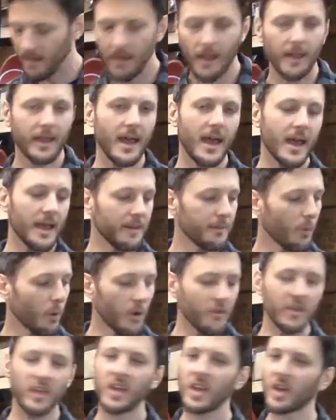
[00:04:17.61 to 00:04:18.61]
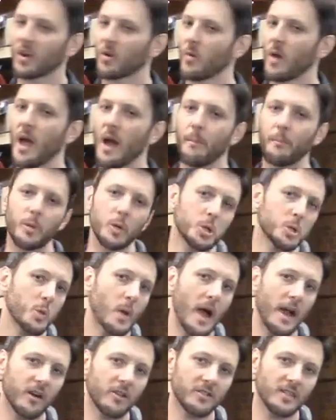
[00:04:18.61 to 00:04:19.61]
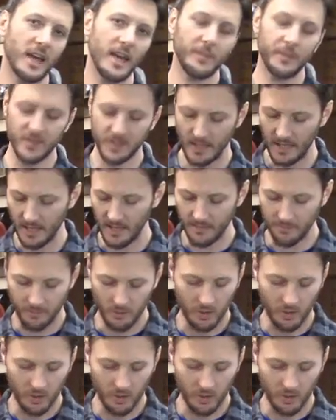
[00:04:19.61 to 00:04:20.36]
Again, more of a kick-around bushwhacker type ski.